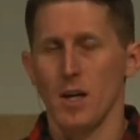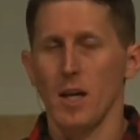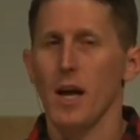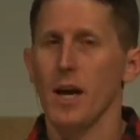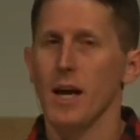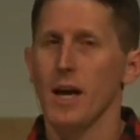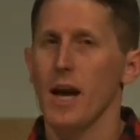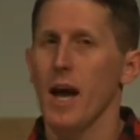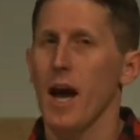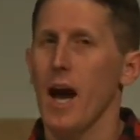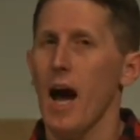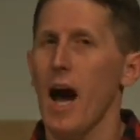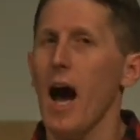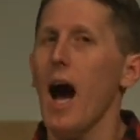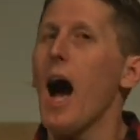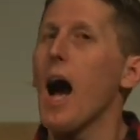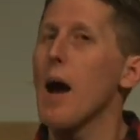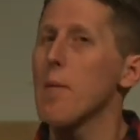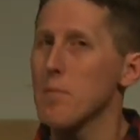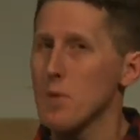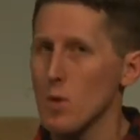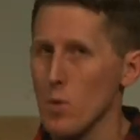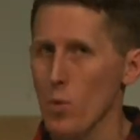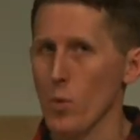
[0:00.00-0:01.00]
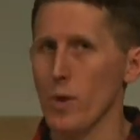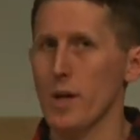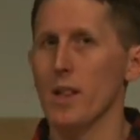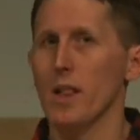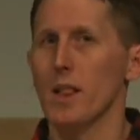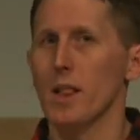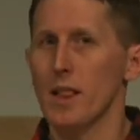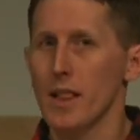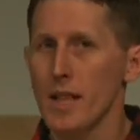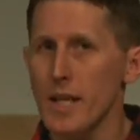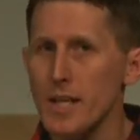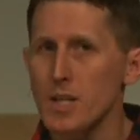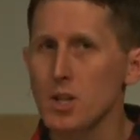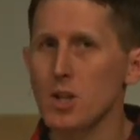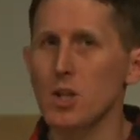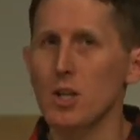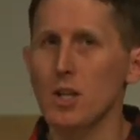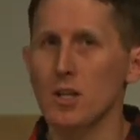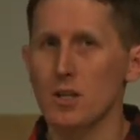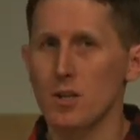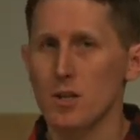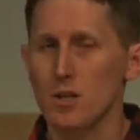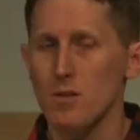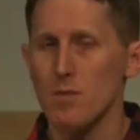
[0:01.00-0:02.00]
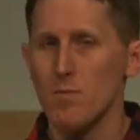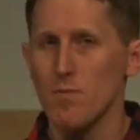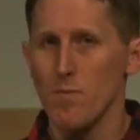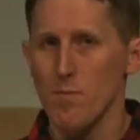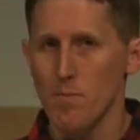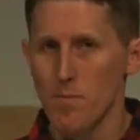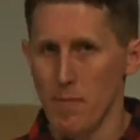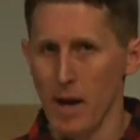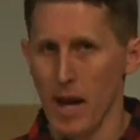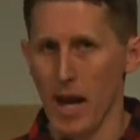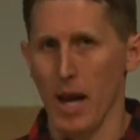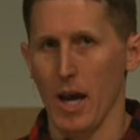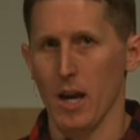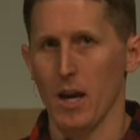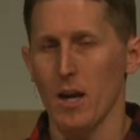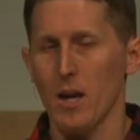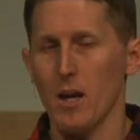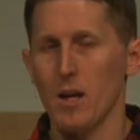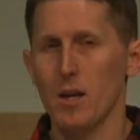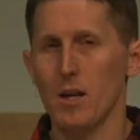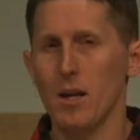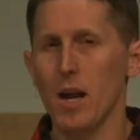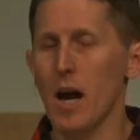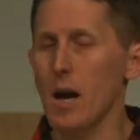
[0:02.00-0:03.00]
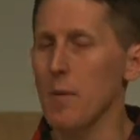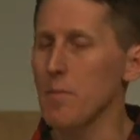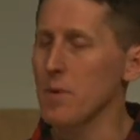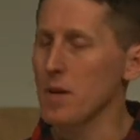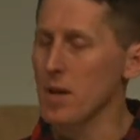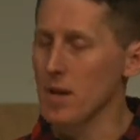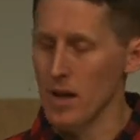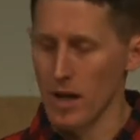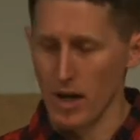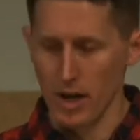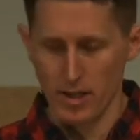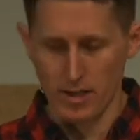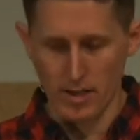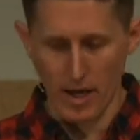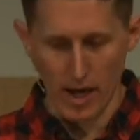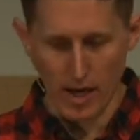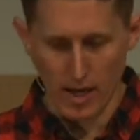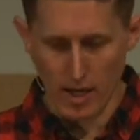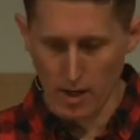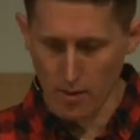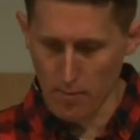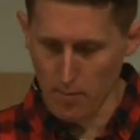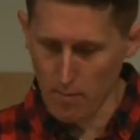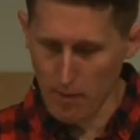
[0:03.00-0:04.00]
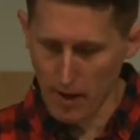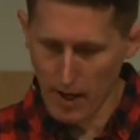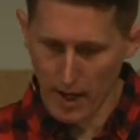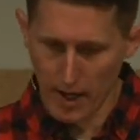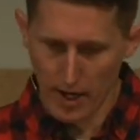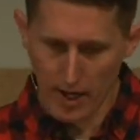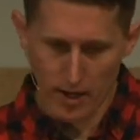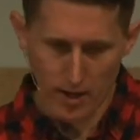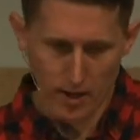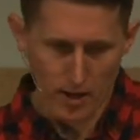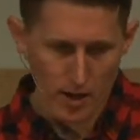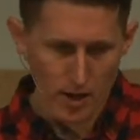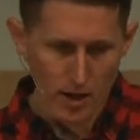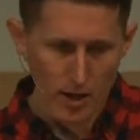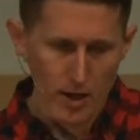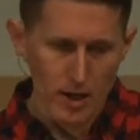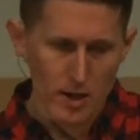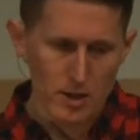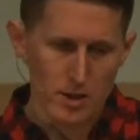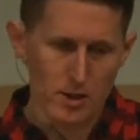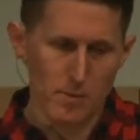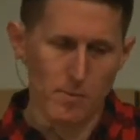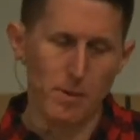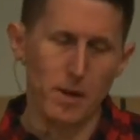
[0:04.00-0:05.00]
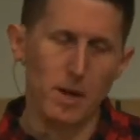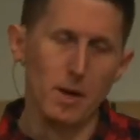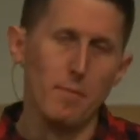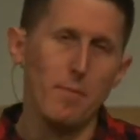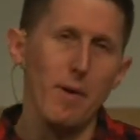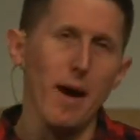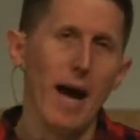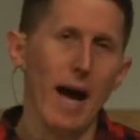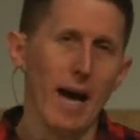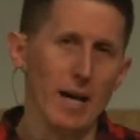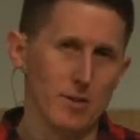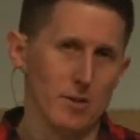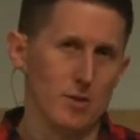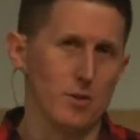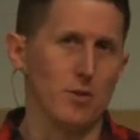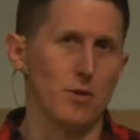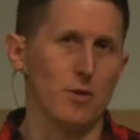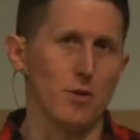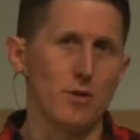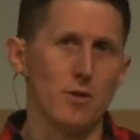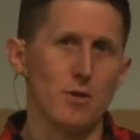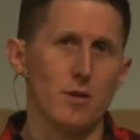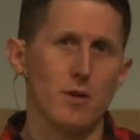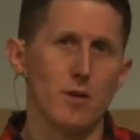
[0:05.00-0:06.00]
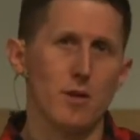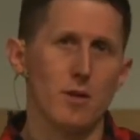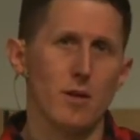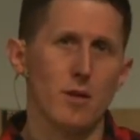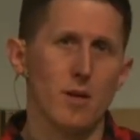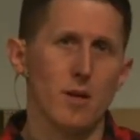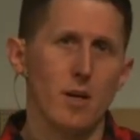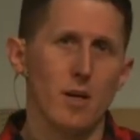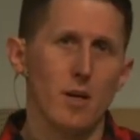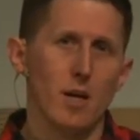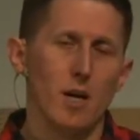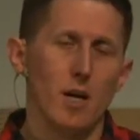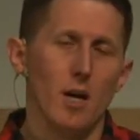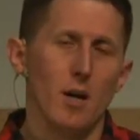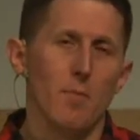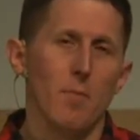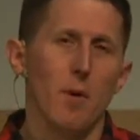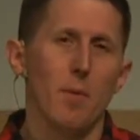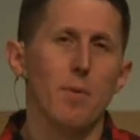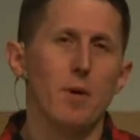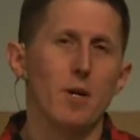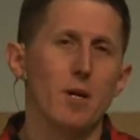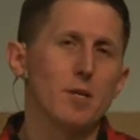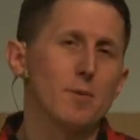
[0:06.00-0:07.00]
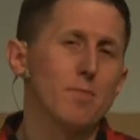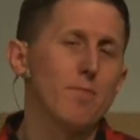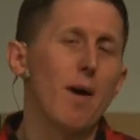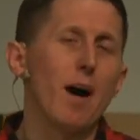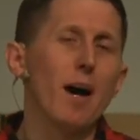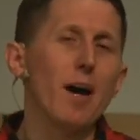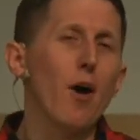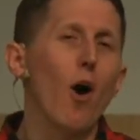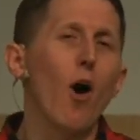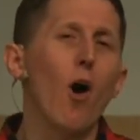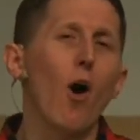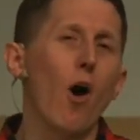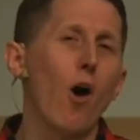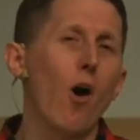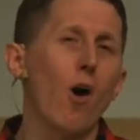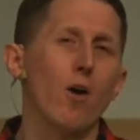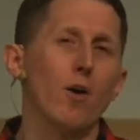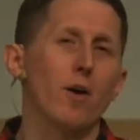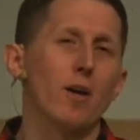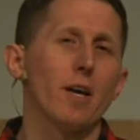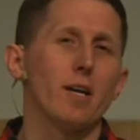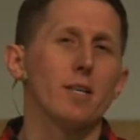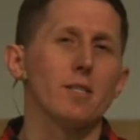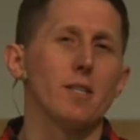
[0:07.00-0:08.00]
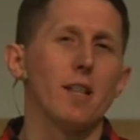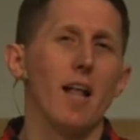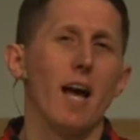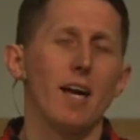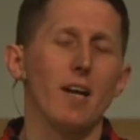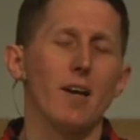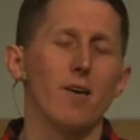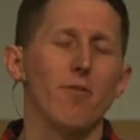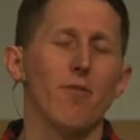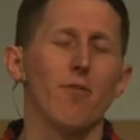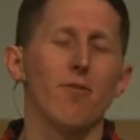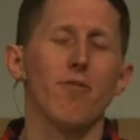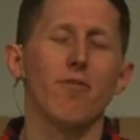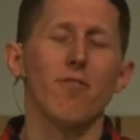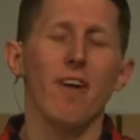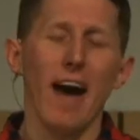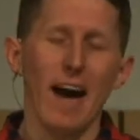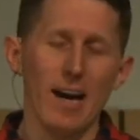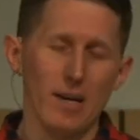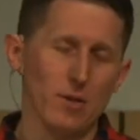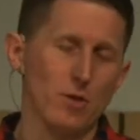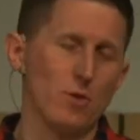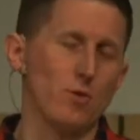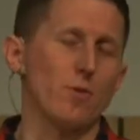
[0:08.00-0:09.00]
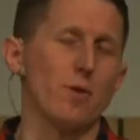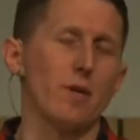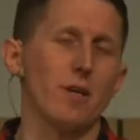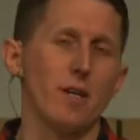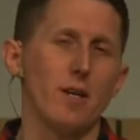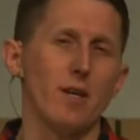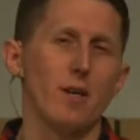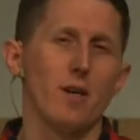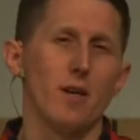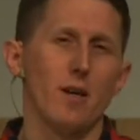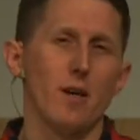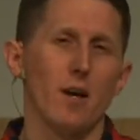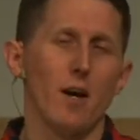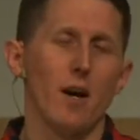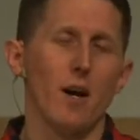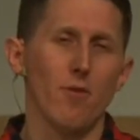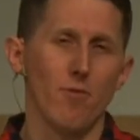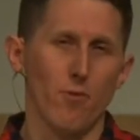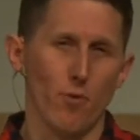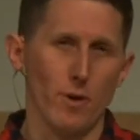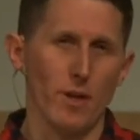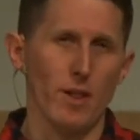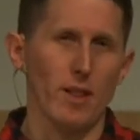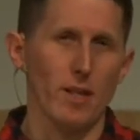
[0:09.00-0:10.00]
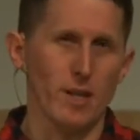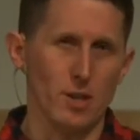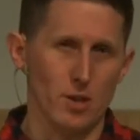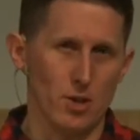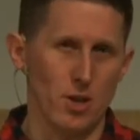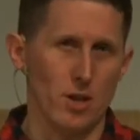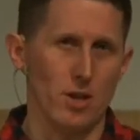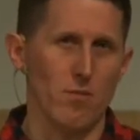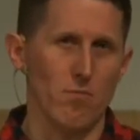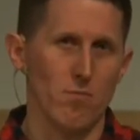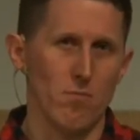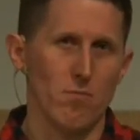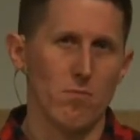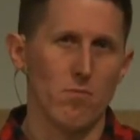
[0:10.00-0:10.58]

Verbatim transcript: Like, I'm a religious man, not because I get paid to be a pastor, but because my heart is like a factory of religion.